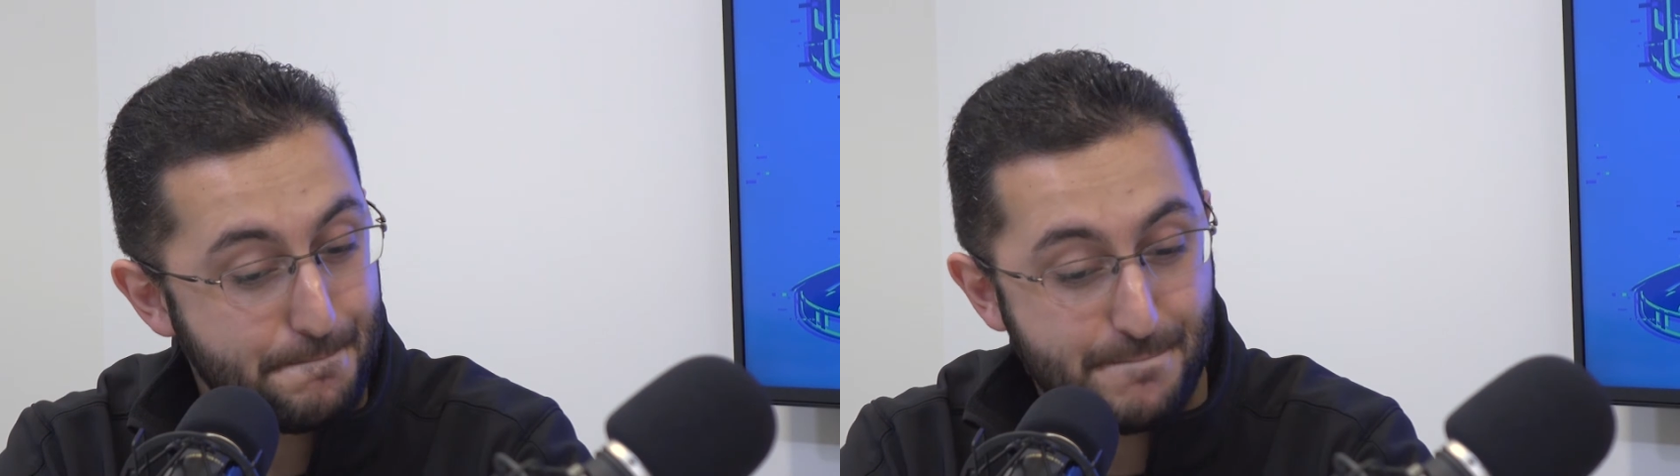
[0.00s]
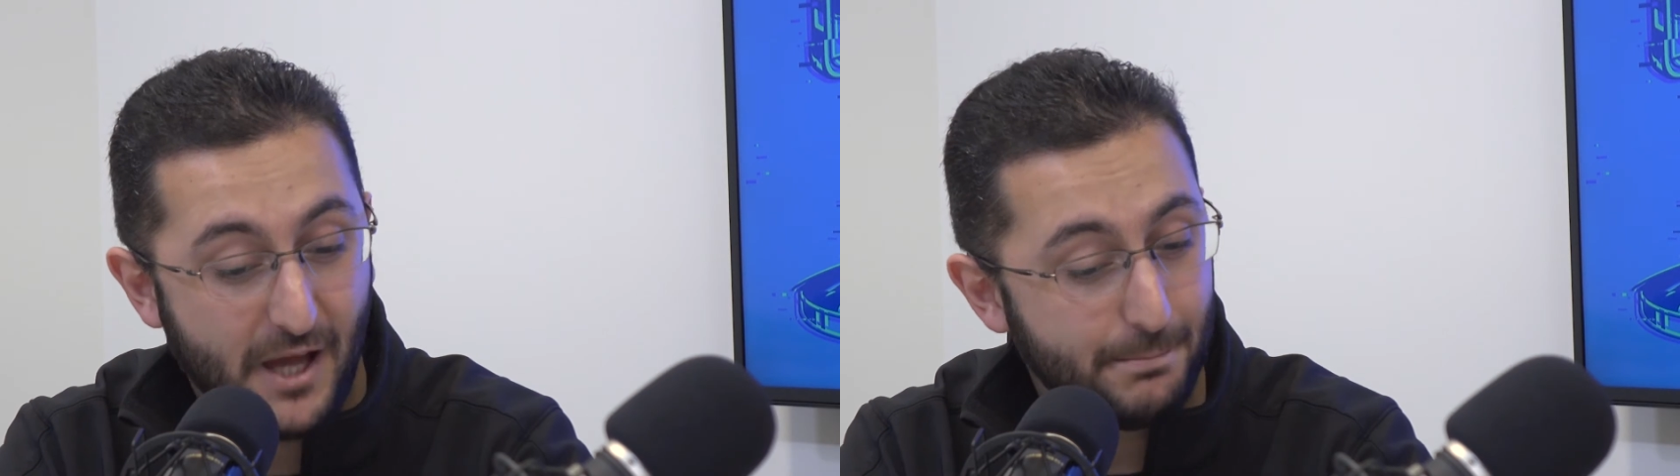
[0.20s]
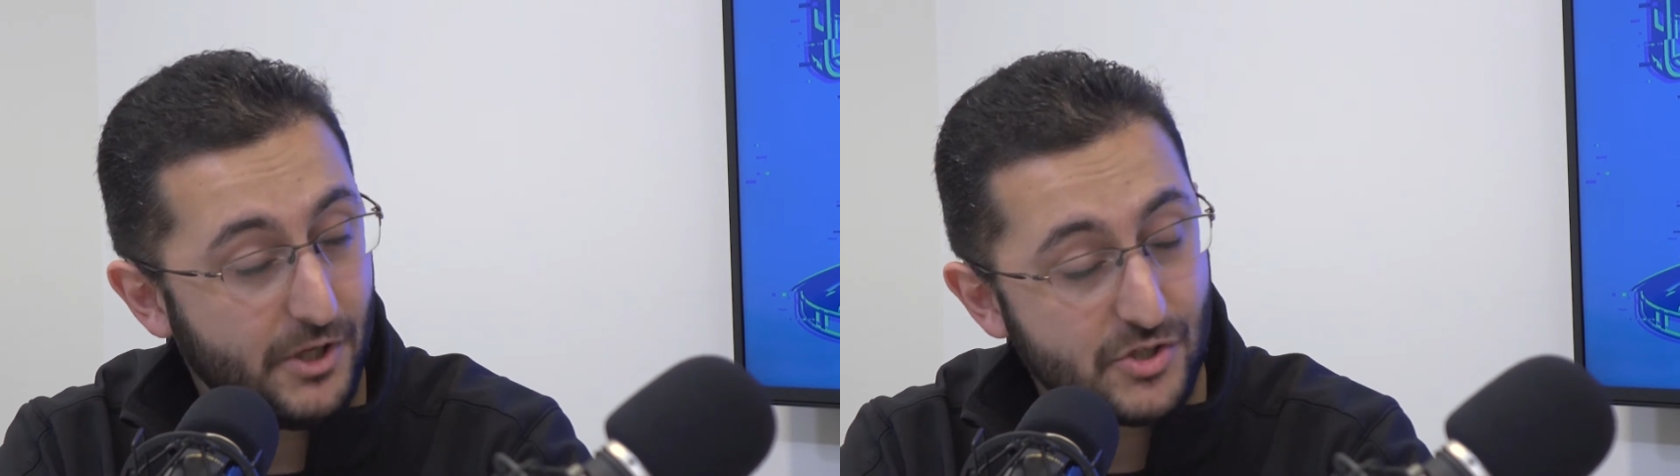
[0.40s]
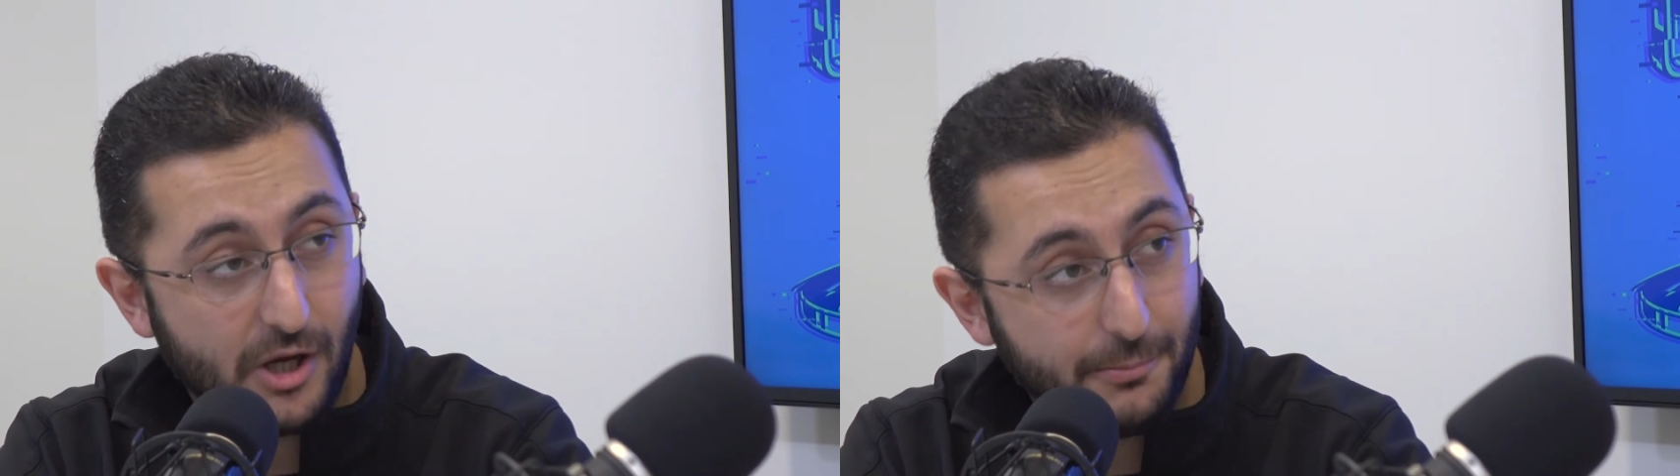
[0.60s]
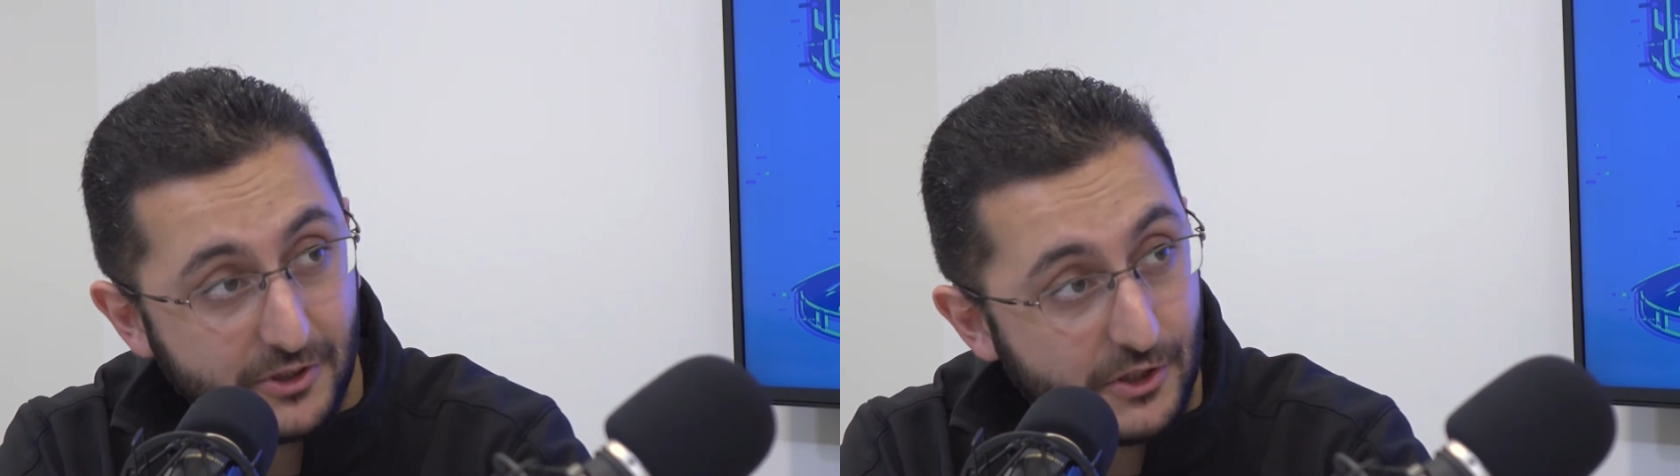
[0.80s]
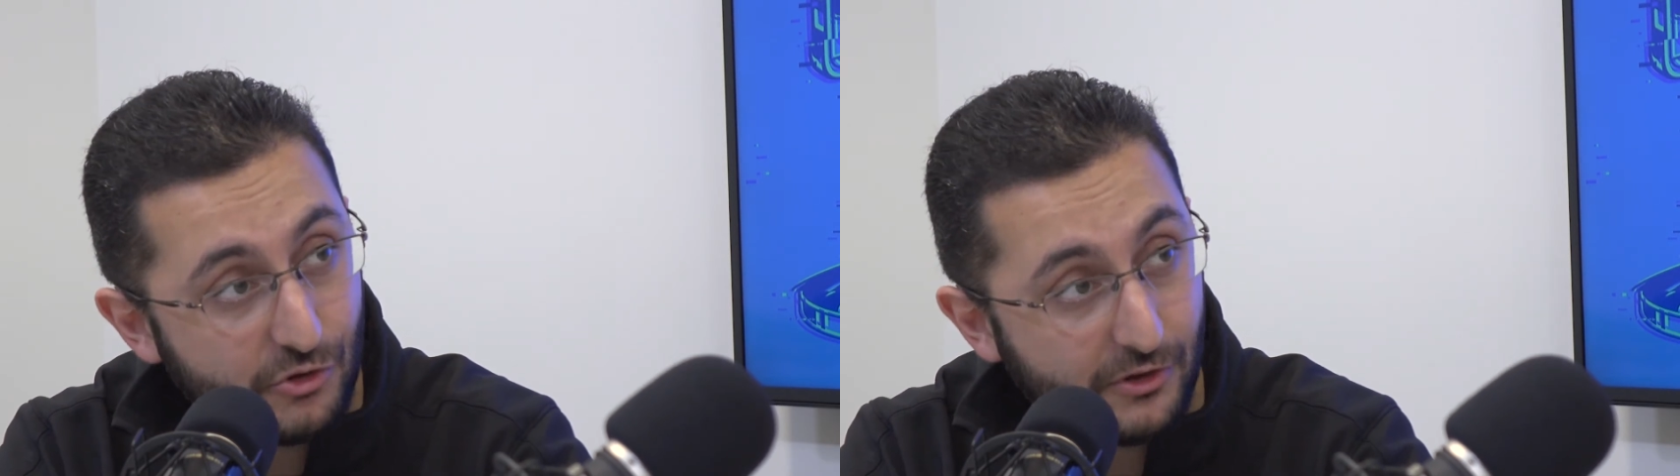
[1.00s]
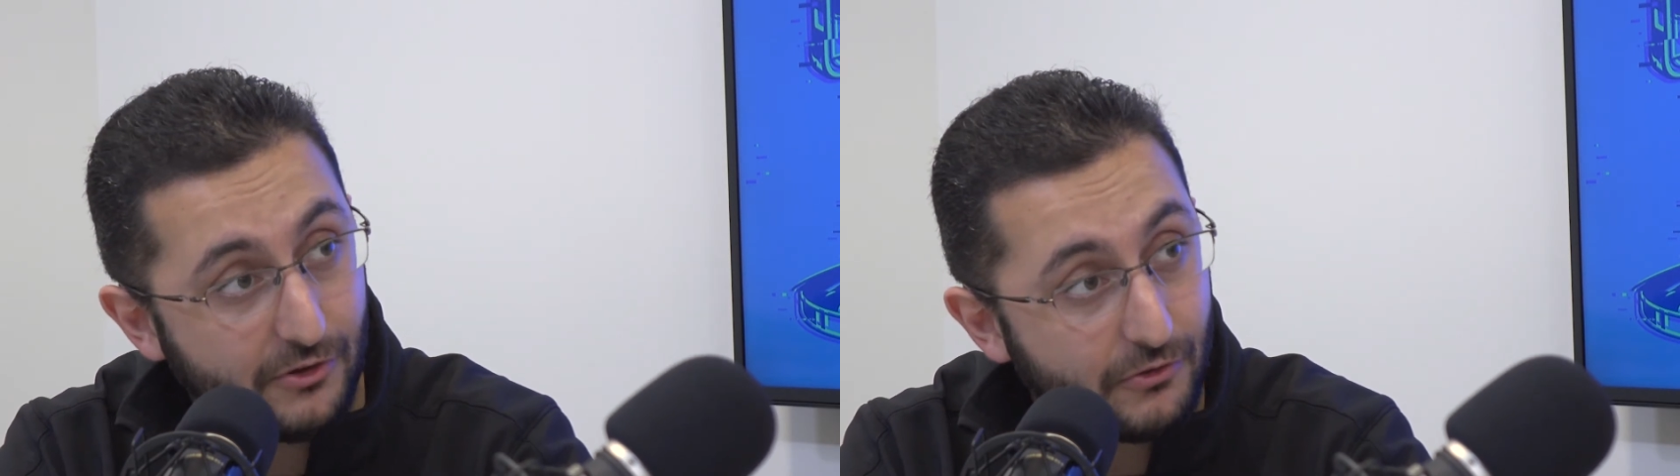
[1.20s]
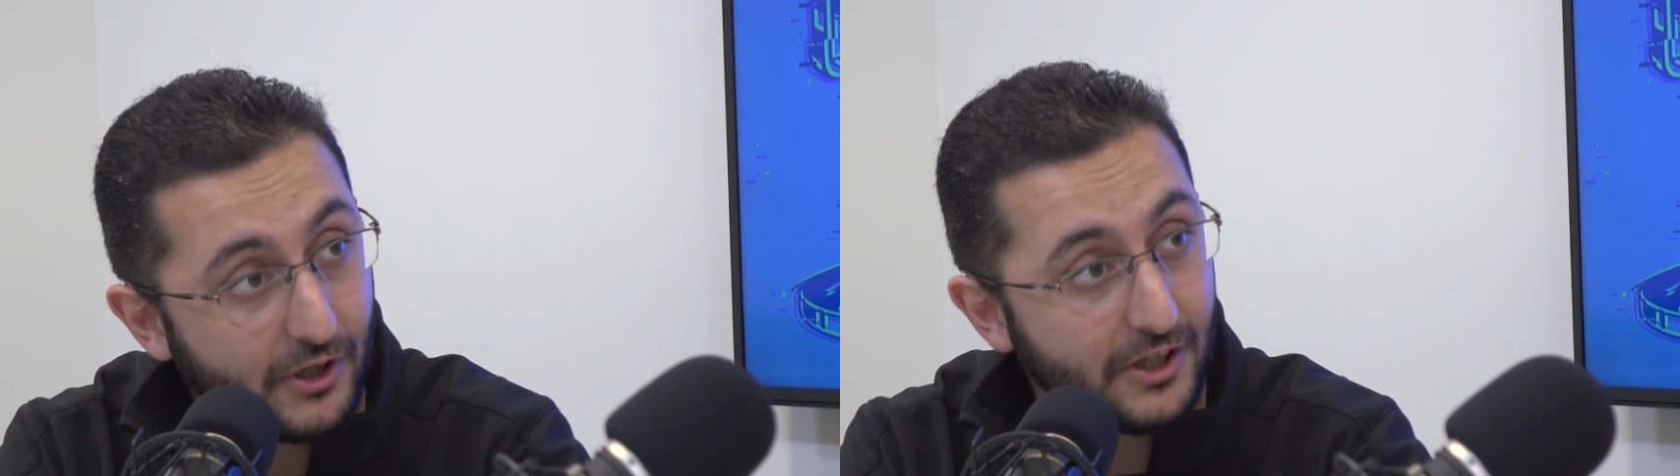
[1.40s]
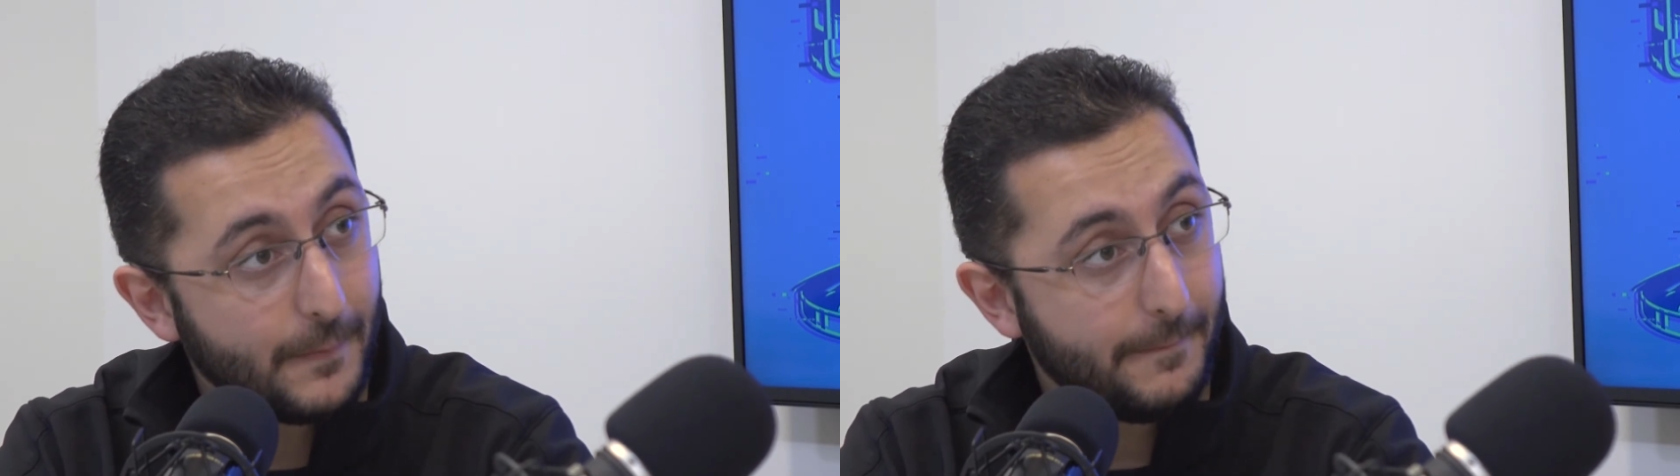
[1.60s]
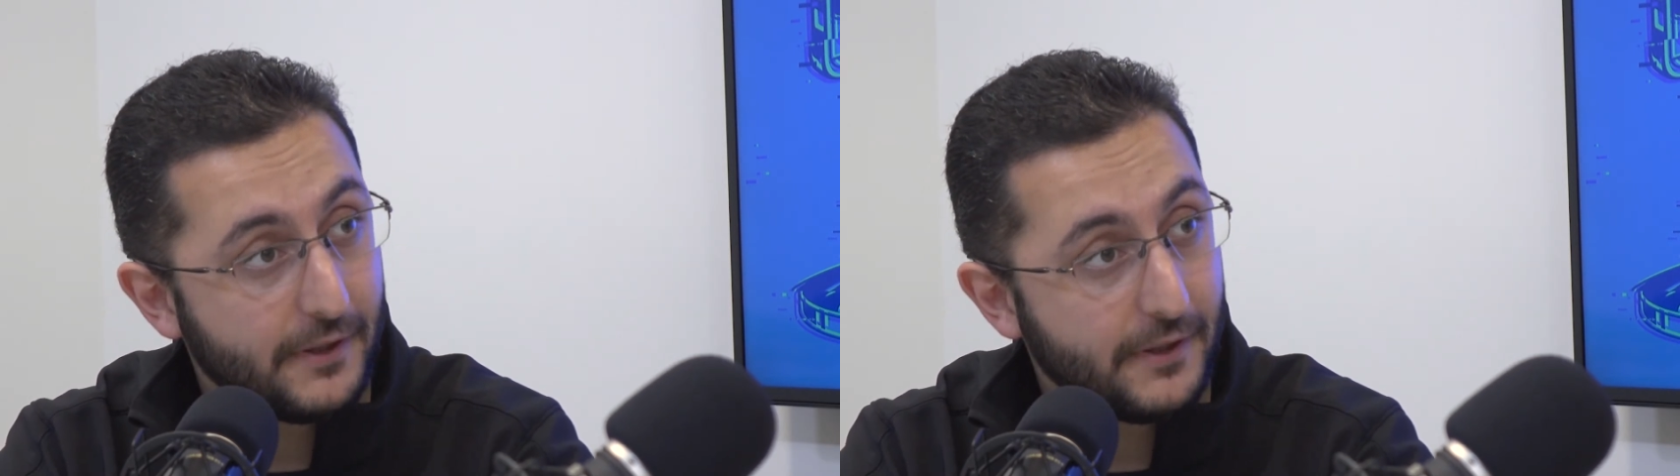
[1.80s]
Not much competition, right?